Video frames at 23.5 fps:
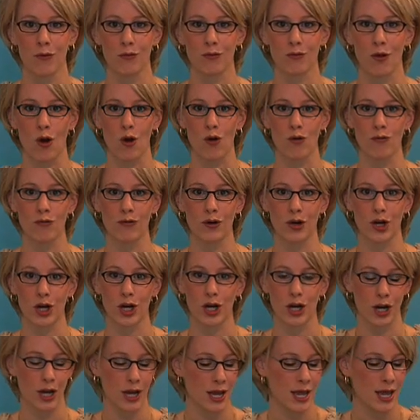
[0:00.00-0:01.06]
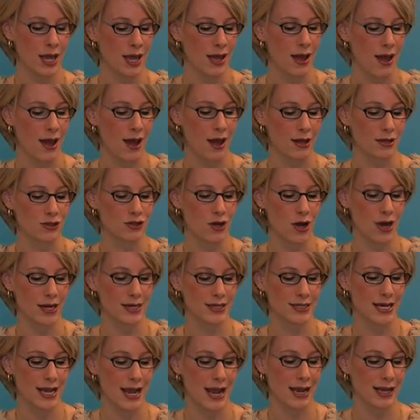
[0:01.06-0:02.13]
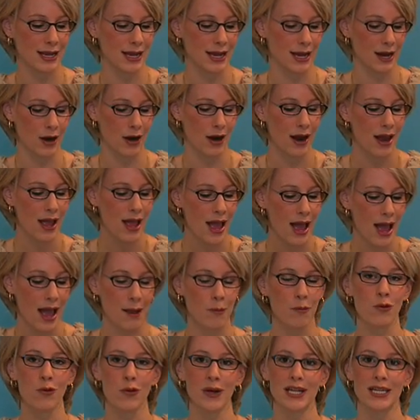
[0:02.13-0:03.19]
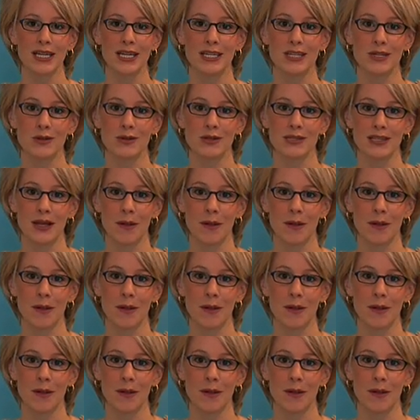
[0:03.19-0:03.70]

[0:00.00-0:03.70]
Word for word: Rover dog tag here. I'm going to do